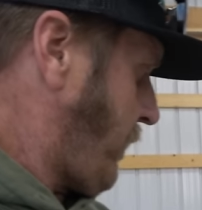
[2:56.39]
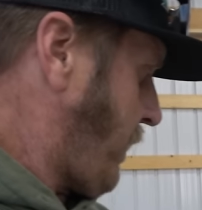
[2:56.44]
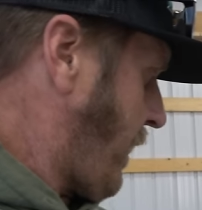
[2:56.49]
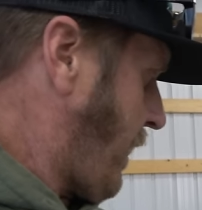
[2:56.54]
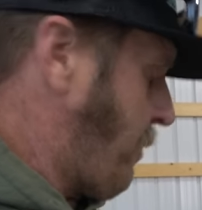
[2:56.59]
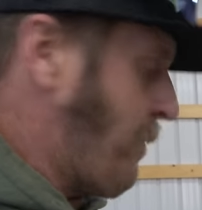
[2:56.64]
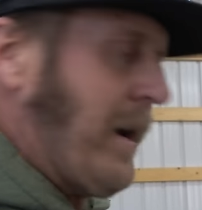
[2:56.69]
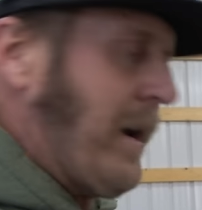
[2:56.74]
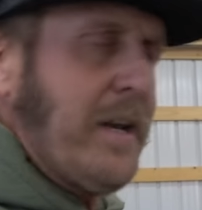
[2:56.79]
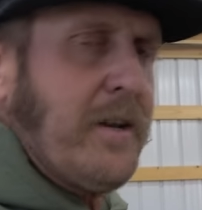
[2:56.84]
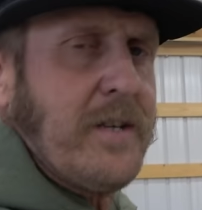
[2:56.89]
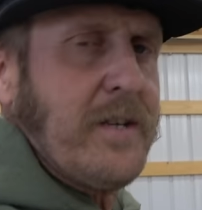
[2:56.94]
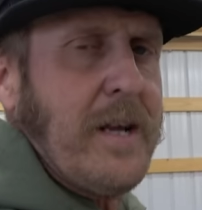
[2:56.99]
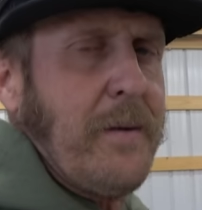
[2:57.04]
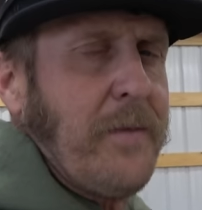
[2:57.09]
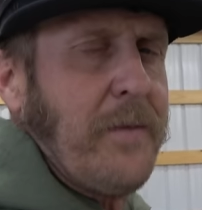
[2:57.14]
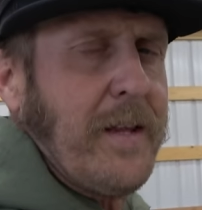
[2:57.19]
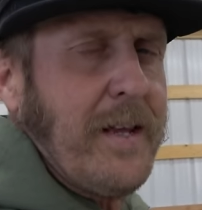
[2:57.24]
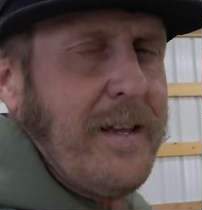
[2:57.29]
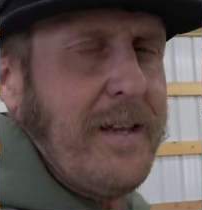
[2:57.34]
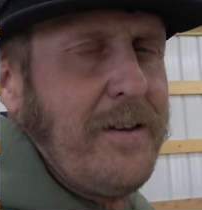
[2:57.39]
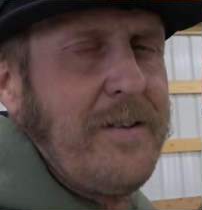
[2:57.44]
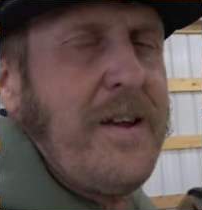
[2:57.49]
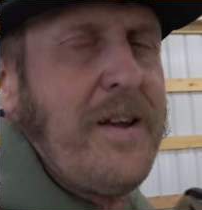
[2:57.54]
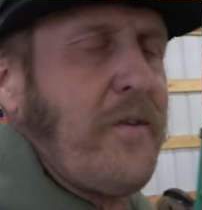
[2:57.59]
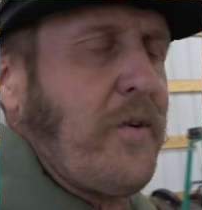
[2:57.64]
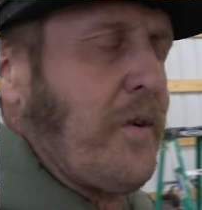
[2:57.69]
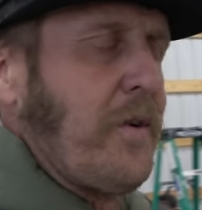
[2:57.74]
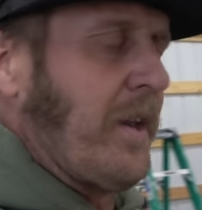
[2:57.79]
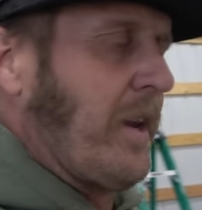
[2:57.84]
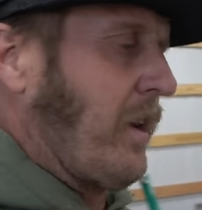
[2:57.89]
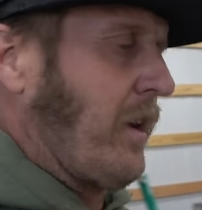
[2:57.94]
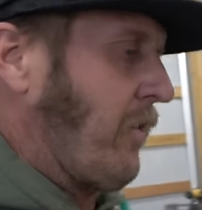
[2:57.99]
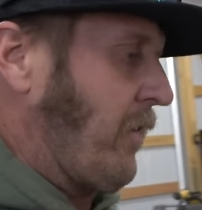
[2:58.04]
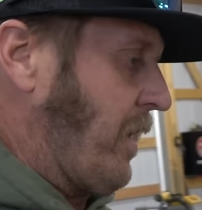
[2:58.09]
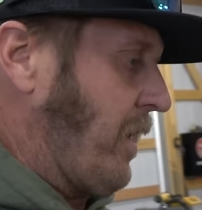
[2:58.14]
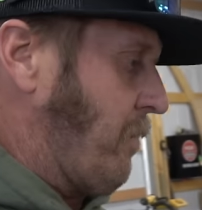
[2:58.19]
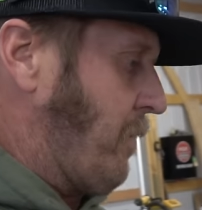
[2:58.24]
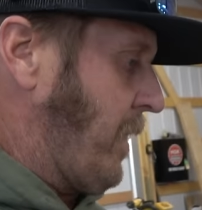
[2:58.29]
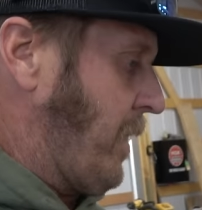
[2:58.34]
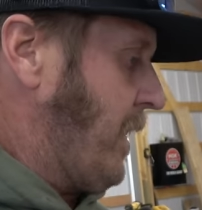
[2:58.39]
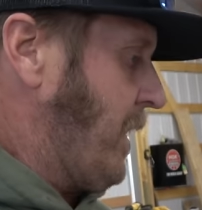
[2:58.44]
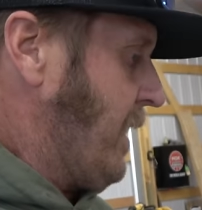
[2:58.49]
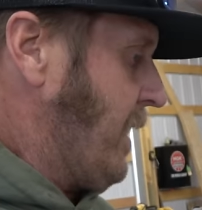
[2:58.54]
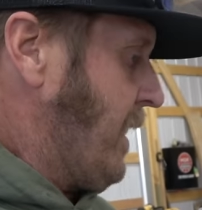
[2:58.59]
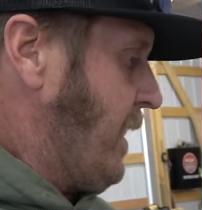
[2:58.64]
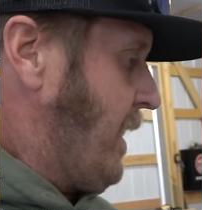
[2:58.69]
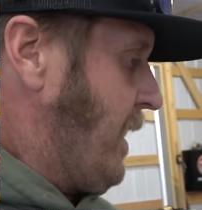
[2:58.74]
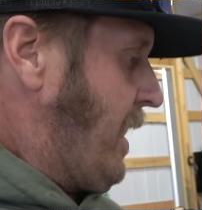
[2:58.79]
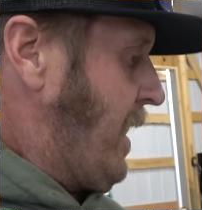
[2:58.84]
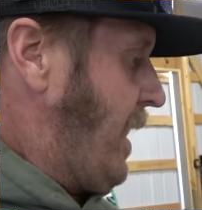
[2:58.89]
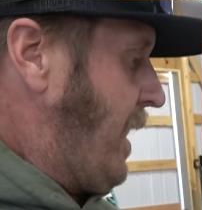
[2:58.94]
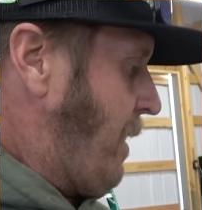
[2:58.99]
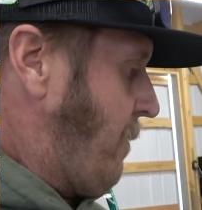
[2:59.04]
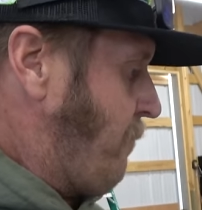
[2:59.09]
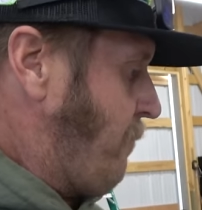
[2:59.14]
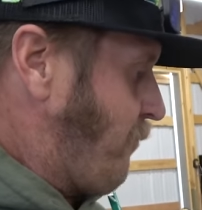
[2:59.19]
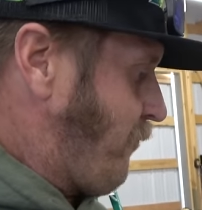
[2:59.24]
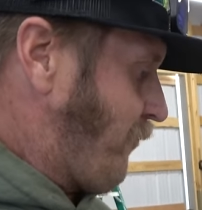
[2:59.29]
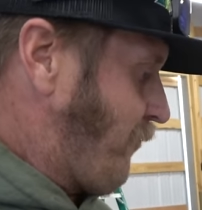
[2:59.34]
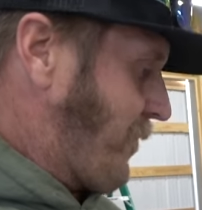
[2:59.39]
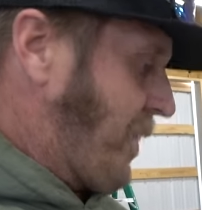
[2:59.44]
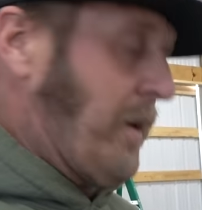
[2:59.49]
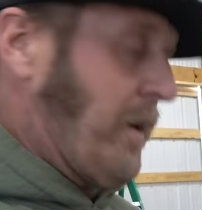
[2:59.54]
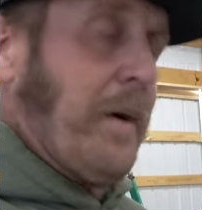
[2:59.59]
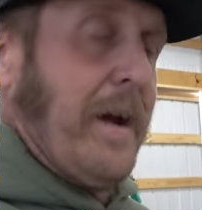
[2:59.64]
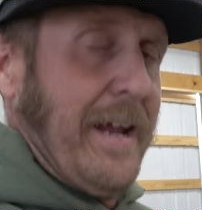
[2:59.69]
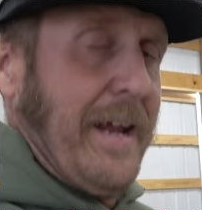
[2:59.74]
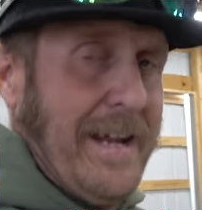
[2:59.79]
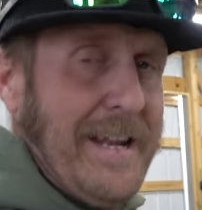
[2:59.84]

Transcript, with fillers: I bet you something. You never really agreed, but um, anyway,